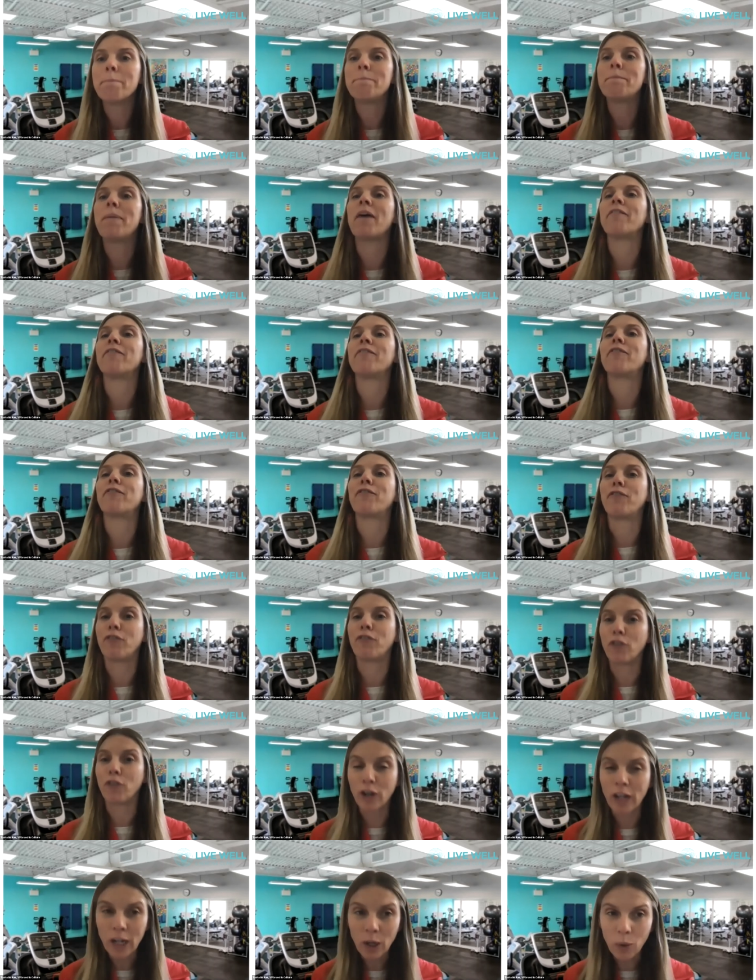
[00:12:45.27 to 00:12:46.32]
but
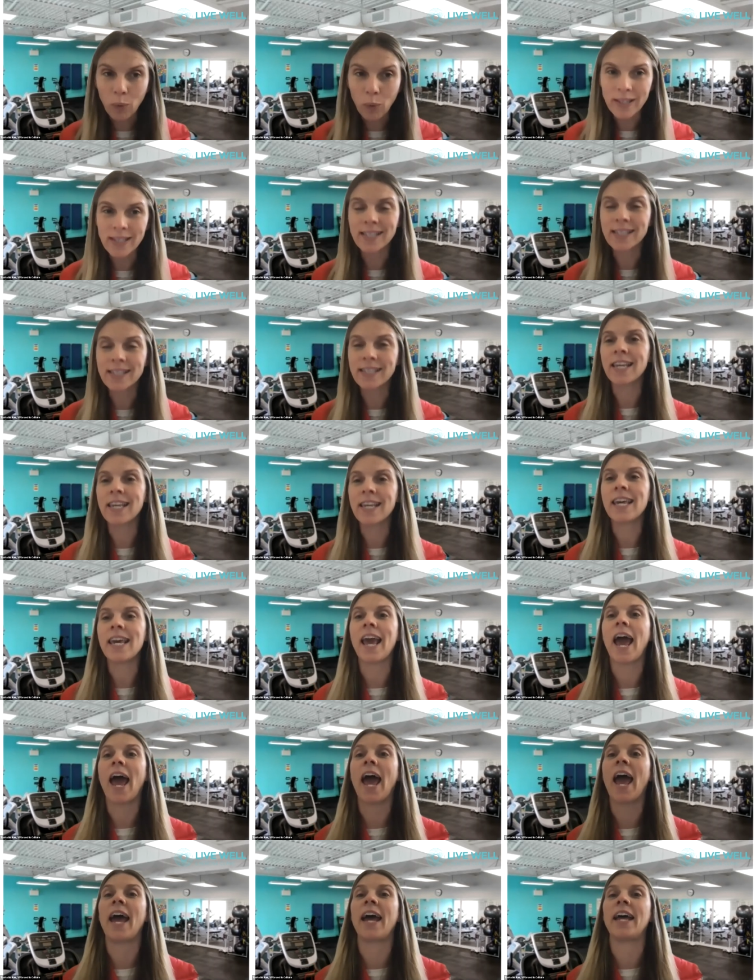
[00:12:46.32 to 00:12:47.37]
frequency,
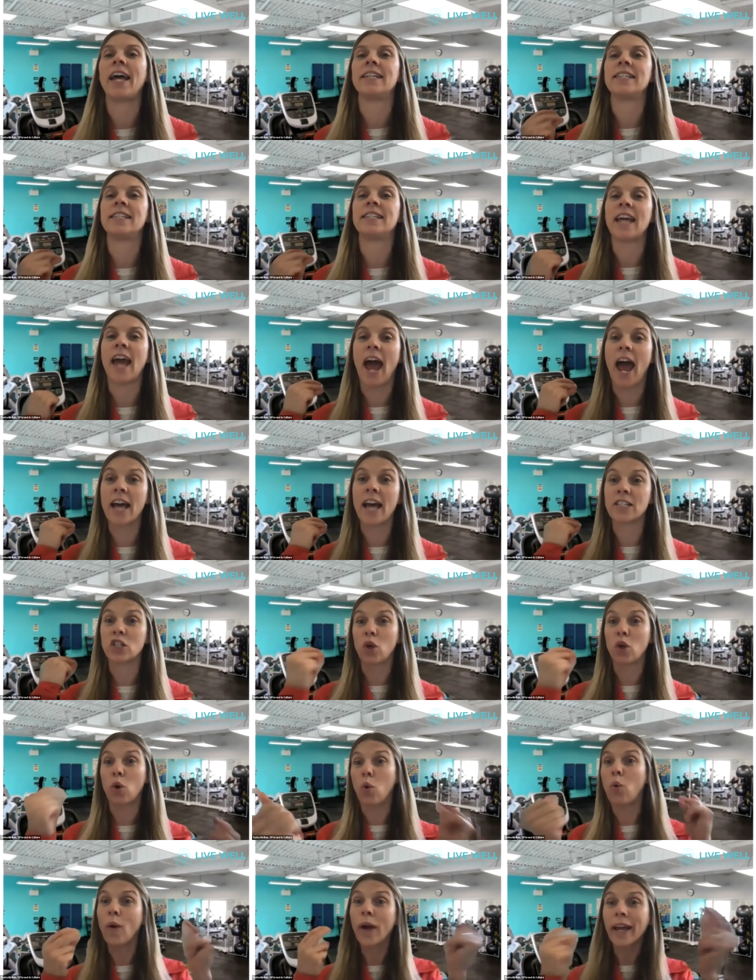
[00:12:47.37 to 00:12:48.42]
and as
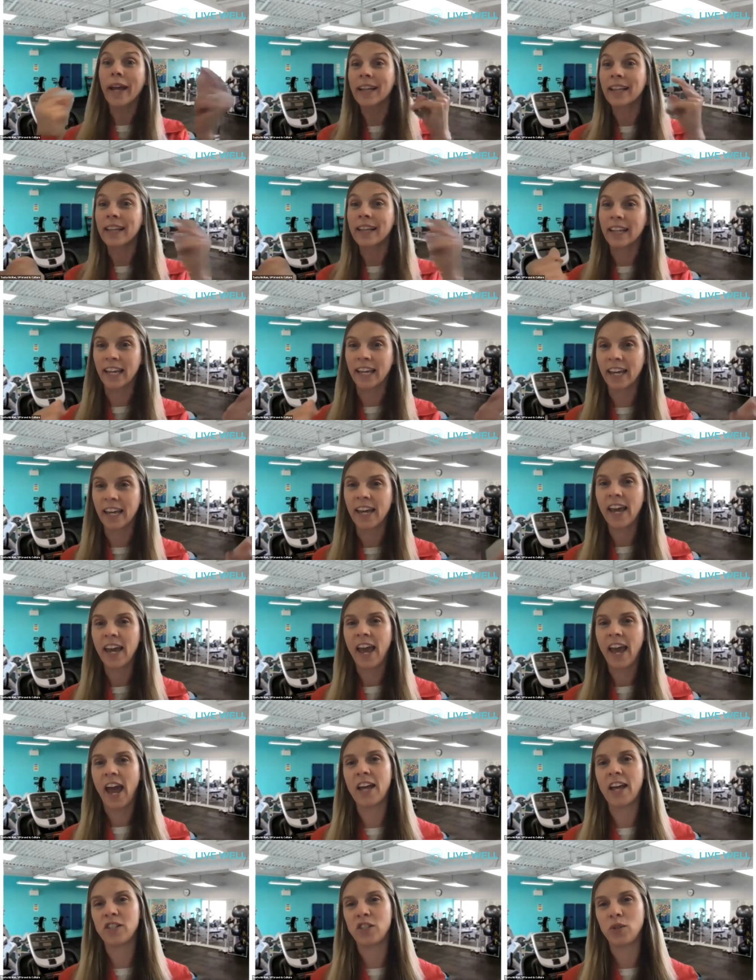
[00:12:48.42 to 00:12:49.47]
quickly
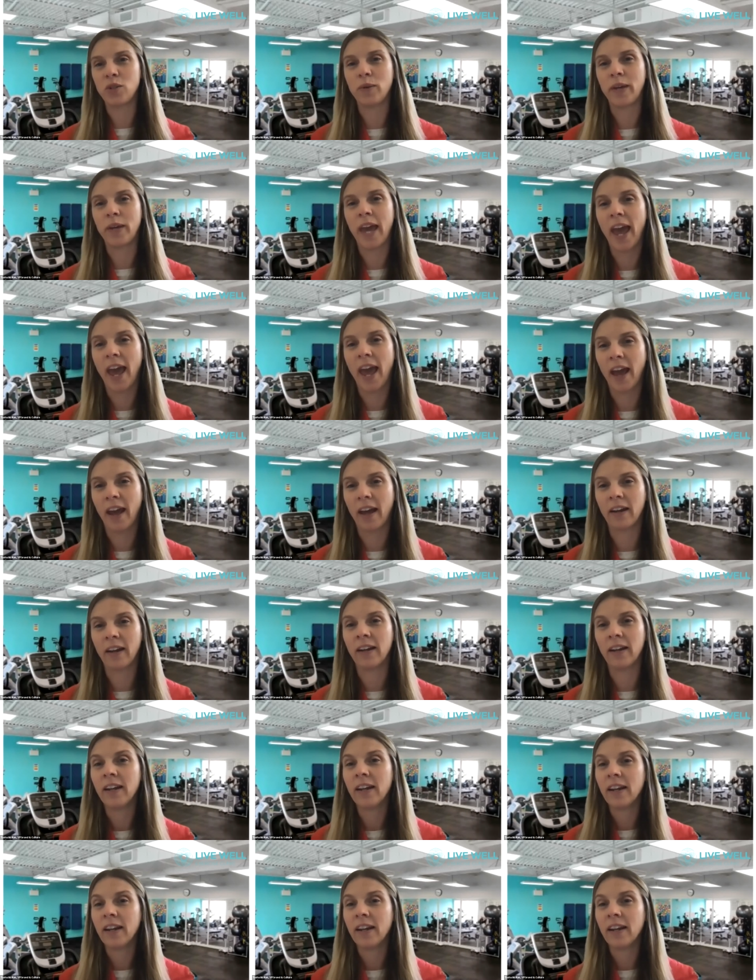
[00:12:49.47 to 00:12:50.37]
as you can,